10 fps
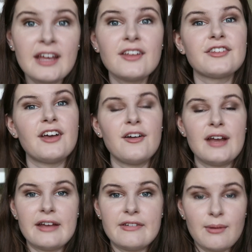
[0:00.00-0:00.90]
So
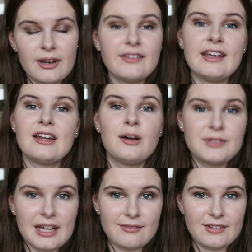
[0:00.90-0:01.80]
if you want to see an
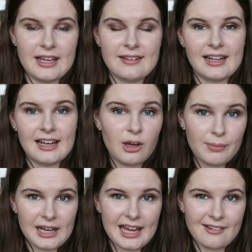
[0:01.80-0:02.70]
update for this a little
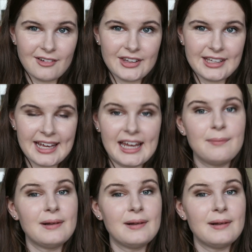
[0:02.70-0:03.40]
bit later on in the year,